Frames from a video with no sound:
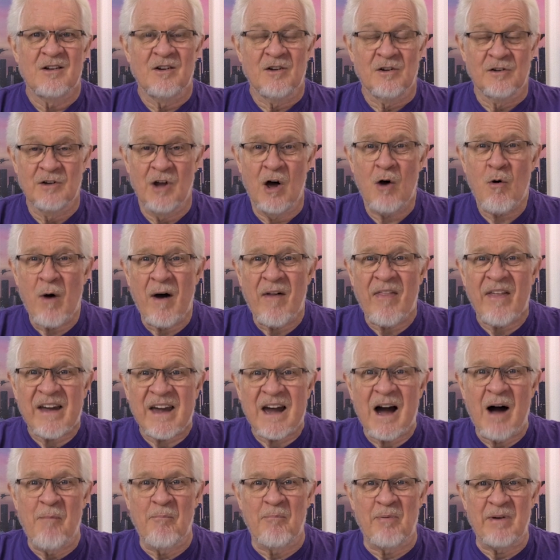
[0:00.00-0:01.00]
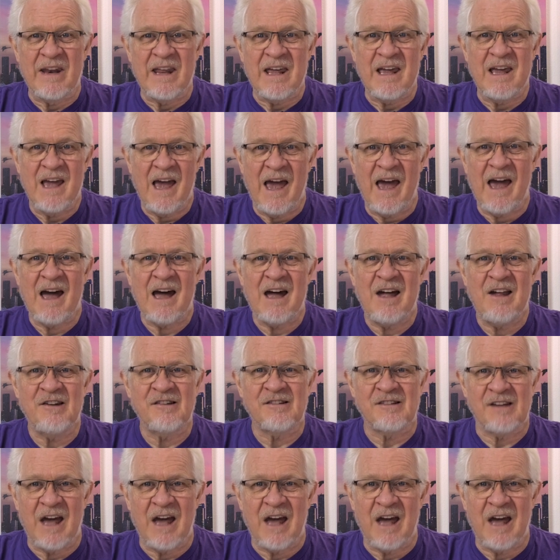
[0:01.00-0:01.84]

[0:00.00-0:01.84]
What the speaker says: No other company has